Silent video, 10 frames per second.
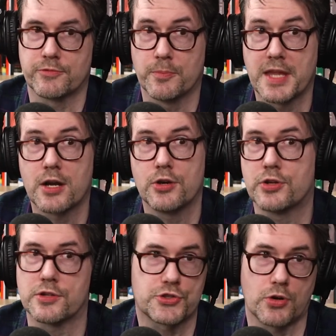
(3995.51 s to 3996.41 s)
And from there, you
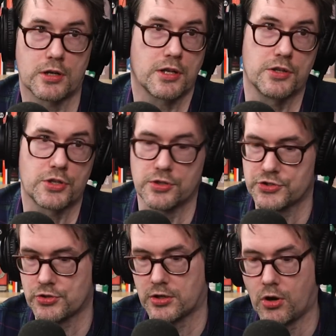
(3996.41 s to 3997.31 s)
construct, can
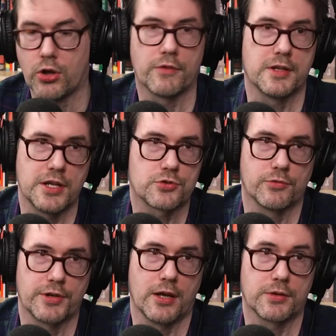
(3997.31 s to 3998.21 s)
construct all of the nature
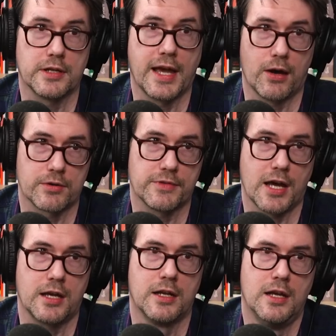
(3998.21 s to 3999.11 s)
of reality out of
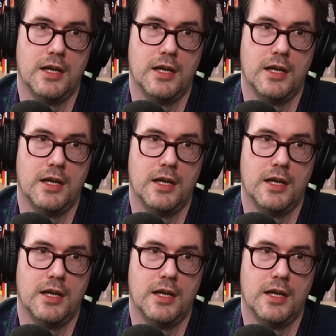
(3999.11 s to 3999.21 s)
that.